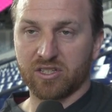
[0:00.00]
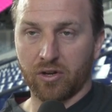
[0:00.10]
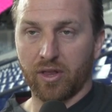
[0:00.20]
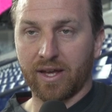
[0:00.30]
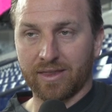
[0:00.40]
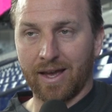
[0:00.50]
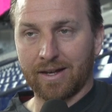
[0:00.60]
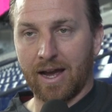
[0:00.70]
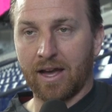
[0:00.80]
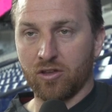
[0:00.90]
They're like that
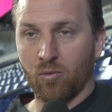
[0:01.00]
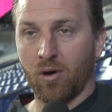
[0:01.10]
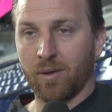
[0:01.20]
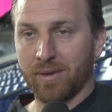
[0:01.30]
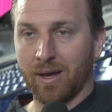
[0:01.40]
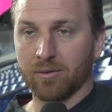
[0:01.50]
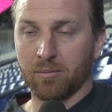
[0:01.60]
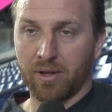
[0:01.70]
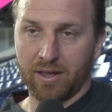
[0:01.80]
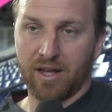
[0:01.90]
guy you want to be able to
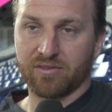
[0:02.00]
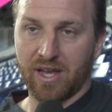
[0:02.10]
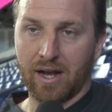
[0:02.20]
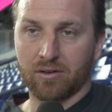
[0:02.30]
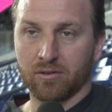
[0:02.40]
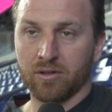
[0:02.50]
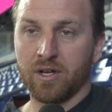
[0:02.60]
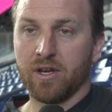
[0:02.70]
play left tackle,